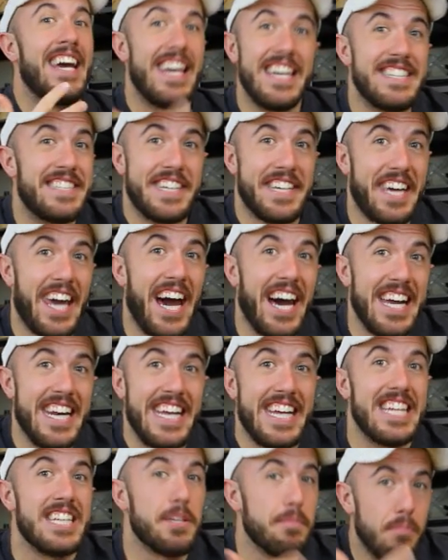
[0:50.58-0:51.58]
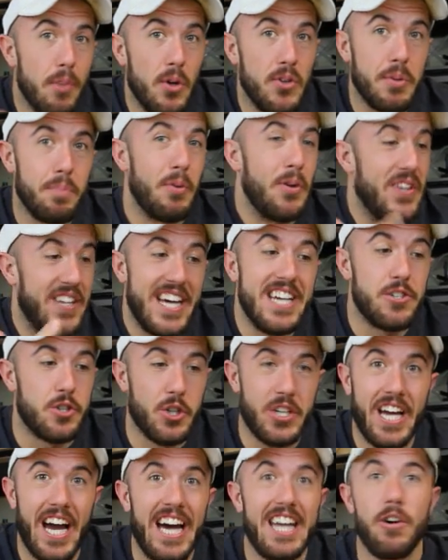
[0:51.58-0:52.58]
isn't cut into multiple
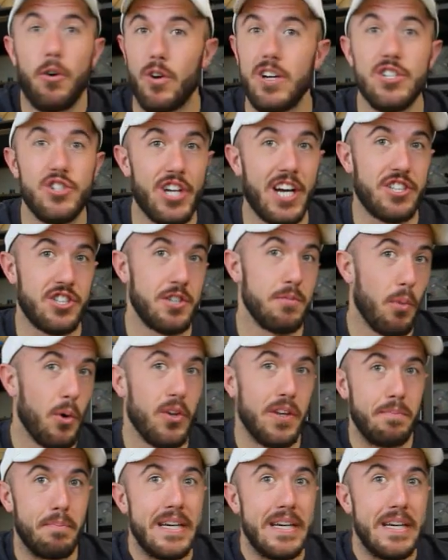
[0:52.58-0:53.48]
laser cut or injection molded